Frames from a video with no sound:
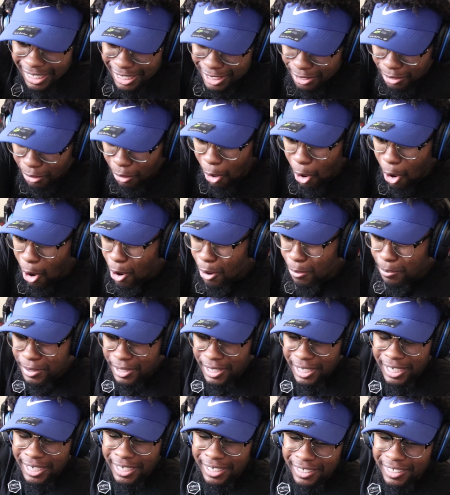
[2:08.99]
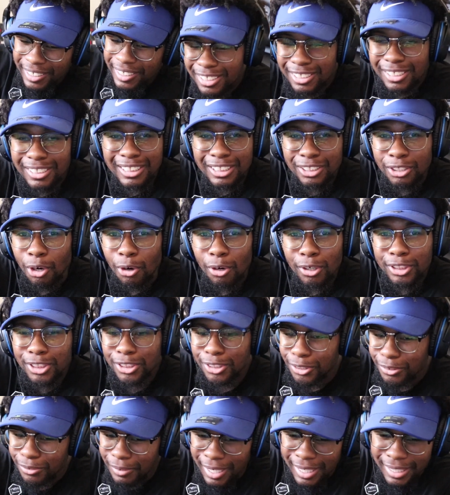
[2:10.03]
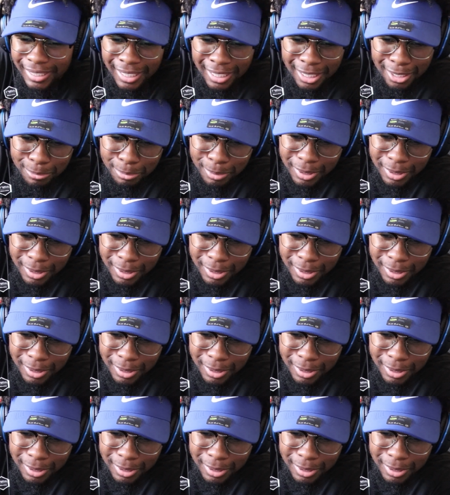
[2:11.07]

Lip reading: There's no arms there. He's just torso right now,